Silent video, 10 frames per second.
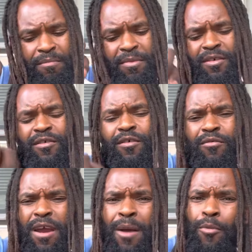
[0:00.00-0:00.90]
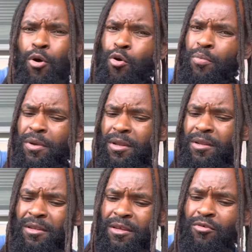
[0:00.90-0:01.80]
bust a wrap open
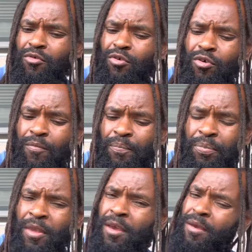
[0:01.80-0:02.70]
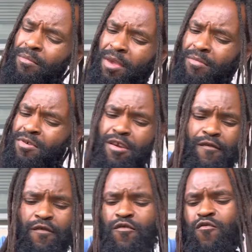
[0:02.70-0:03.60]
and then, you know, make me a
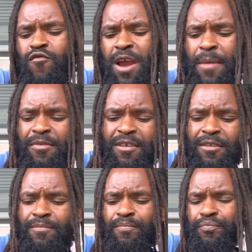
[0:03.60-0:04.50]
few wraps and